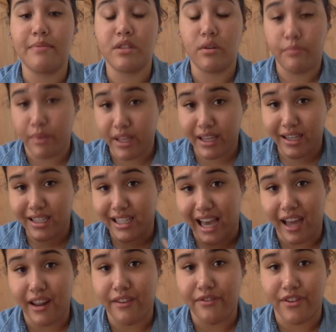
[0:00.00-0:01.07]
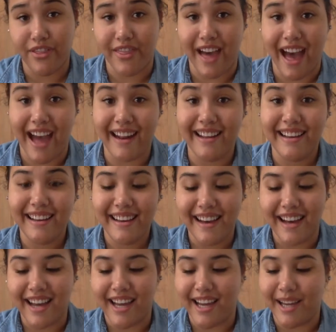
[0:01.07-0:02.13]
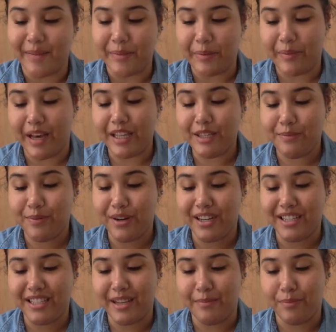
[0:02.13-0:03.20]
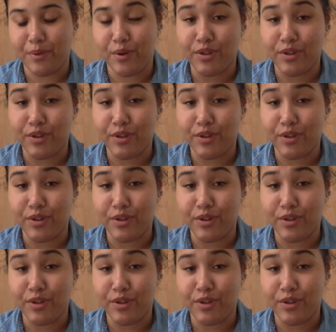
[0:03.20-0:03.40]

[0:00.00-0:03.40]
so be excited for that. Mine's pretty simple,